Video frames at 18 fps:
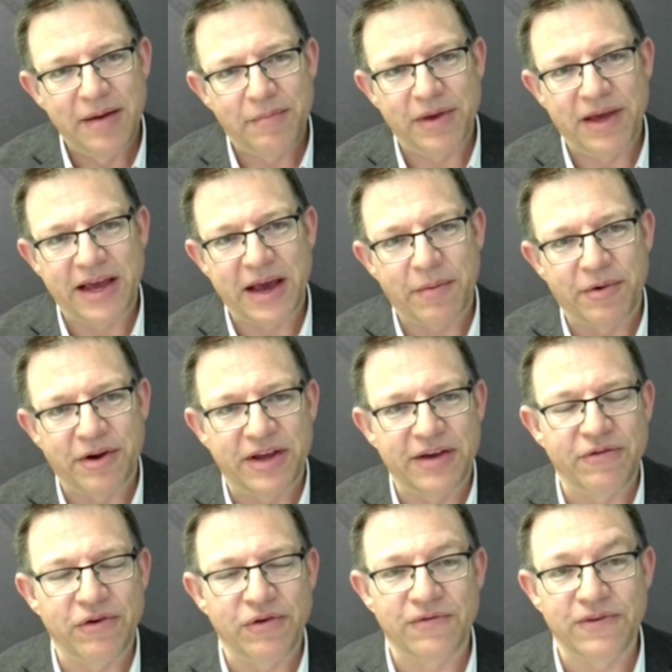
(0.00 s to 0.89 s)
being able to
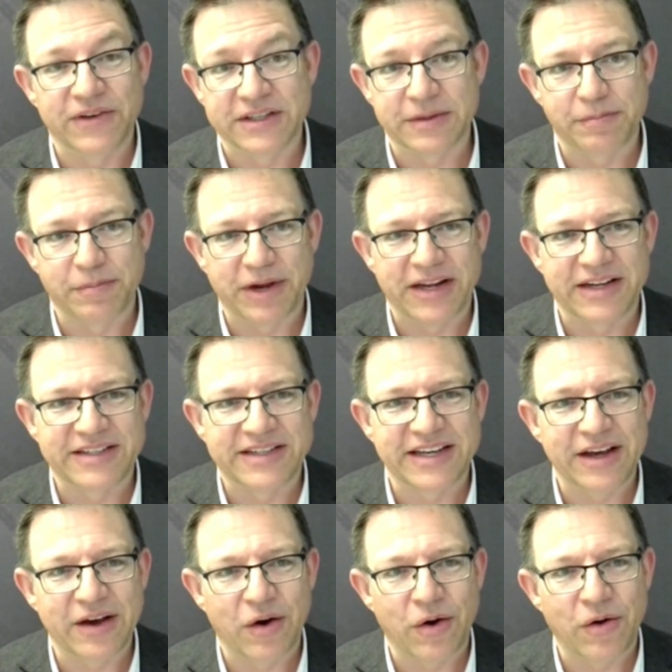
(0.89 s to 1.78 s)
give you
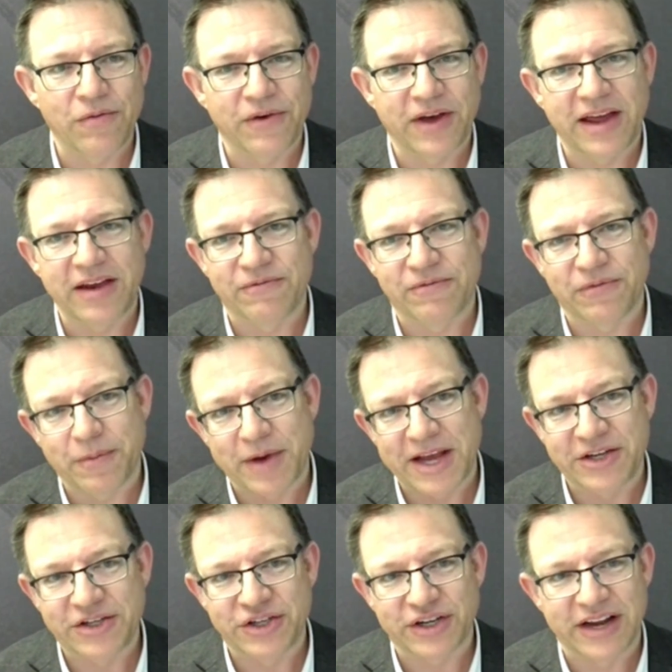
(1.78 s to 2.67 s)
visibility over
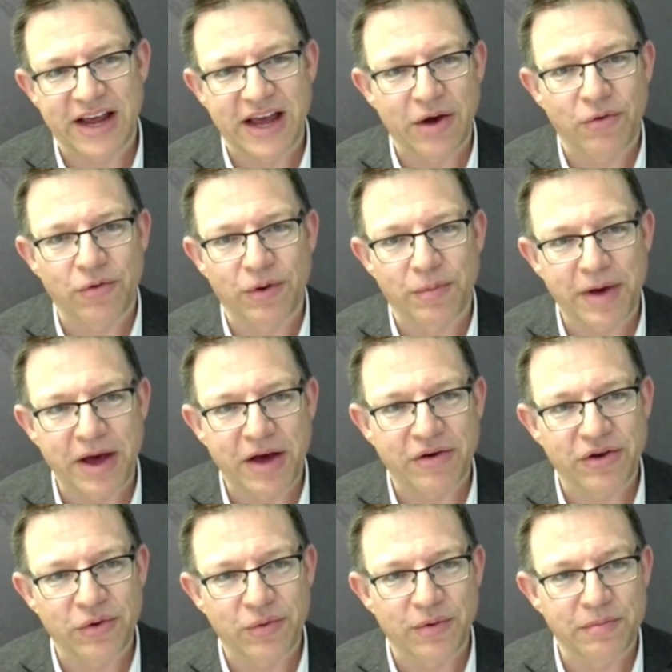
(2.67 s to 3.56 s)
information held
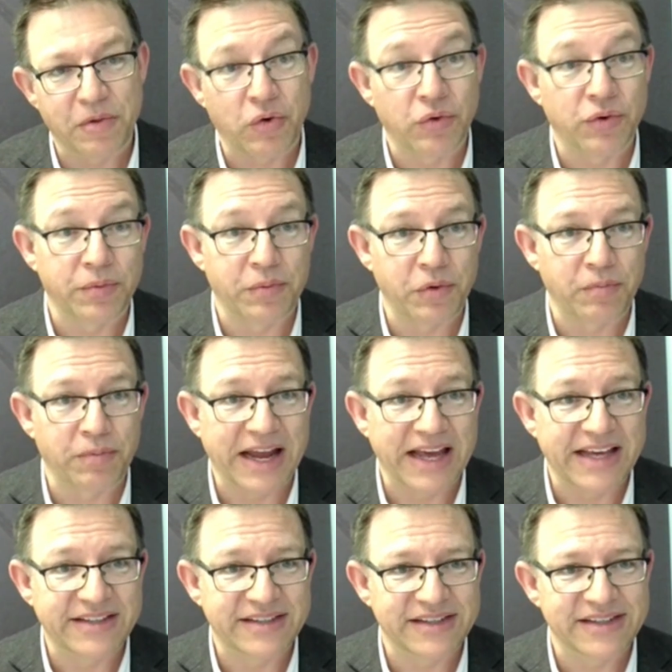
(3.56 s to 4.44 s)
about you in multiple
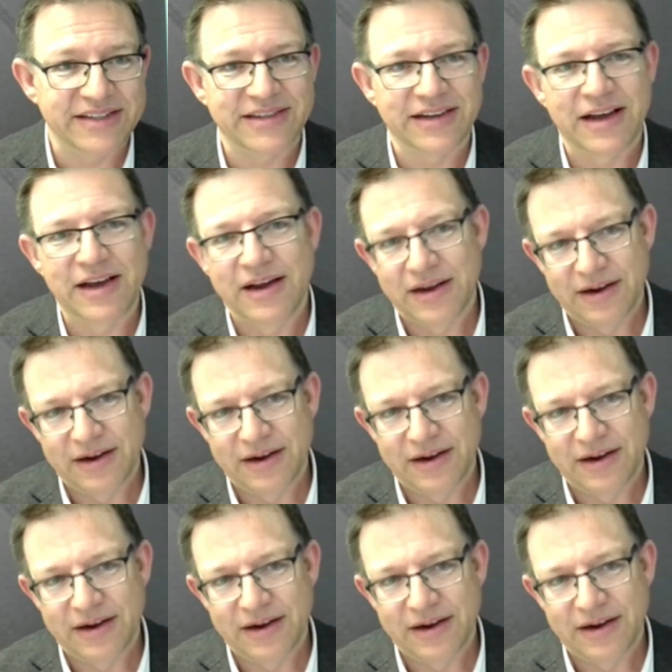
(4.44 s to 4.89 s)
places,